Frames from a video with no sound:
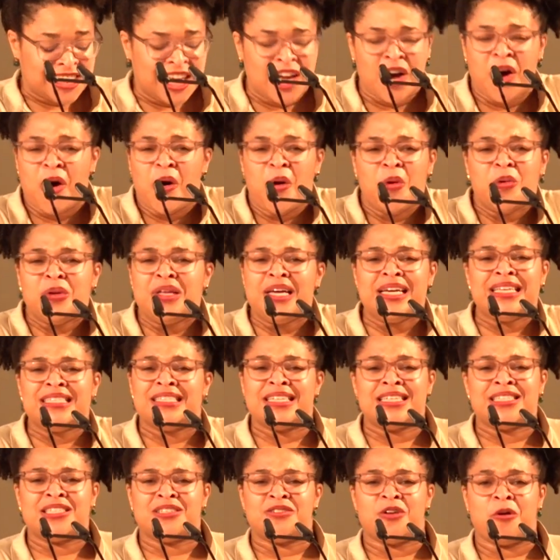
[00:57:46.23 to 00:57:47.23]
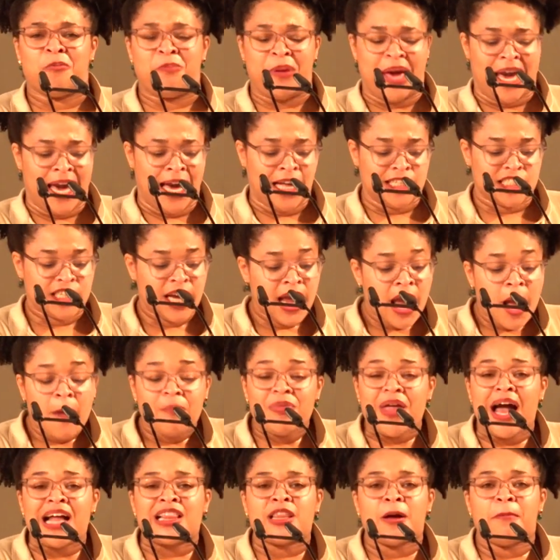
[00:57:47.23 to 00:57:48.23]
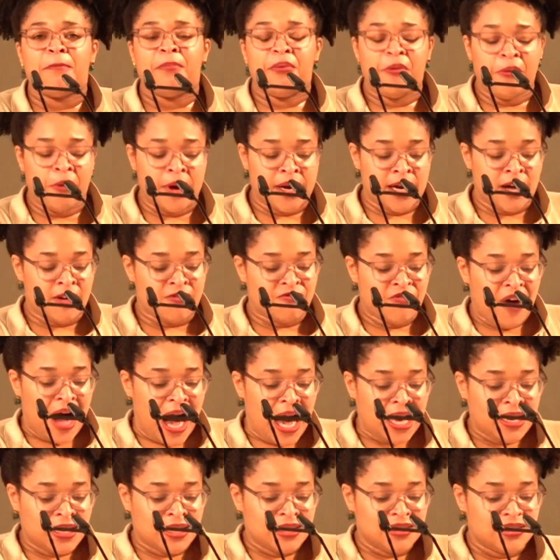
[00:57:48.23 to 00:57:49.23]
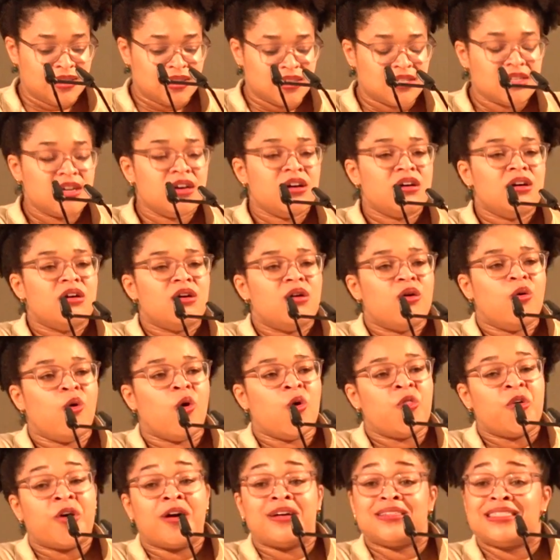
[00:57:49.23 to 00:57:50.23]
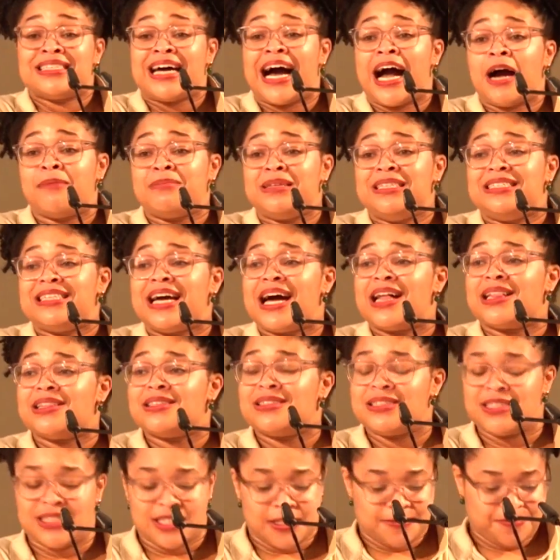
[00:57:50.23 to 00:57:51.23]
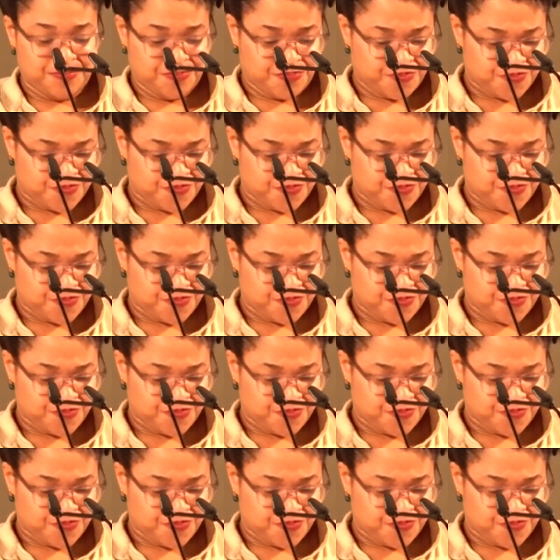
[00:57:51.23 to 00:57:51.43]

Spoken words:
They only existed on page at the point of violence or their untimely deaths.